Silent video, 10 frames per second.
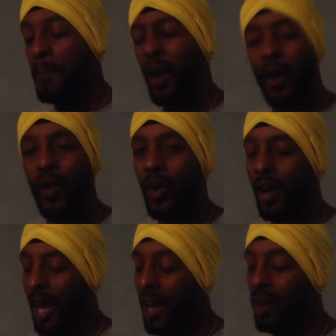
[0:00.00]

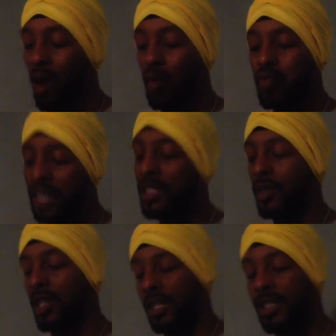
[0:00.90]
pure, and
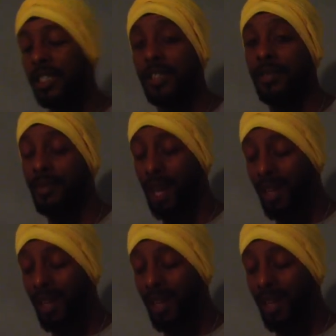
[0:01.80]
original condition.